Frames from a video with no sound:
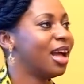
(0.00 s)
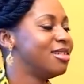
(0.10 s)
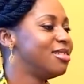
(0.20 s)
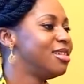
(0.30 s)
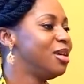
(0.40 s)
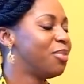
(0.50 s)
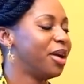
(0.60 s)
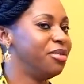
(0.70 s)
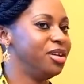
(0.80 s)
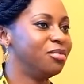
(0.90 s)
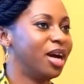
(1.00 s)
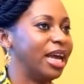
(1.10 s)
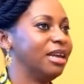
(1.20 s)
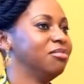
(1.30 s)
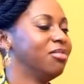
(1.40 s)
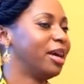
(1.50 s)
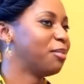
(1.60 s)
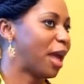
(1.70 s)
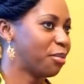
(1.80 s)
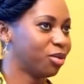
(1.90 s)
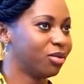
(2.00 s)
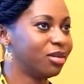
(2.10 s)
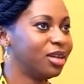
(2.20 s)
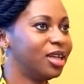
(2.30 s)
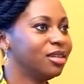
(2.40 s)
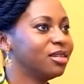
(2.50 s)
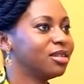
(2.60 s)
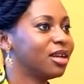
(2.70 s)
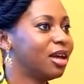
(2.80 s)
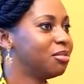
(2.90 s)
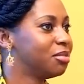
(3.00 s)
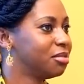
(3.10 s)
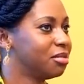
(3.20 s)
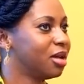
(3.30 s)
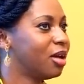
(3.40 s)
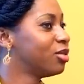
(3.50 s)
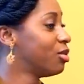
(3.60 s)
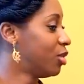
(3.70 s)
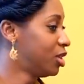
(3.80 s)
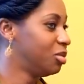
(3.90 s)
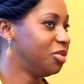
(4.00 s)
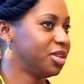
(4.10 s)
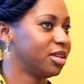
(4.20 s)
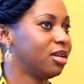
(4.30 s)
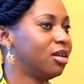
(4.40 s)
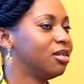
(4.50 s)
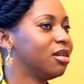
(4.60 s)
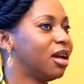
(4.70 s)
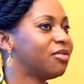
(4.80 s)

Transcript: I sleep, I read my, my Bible, and i I also watch movies a lot.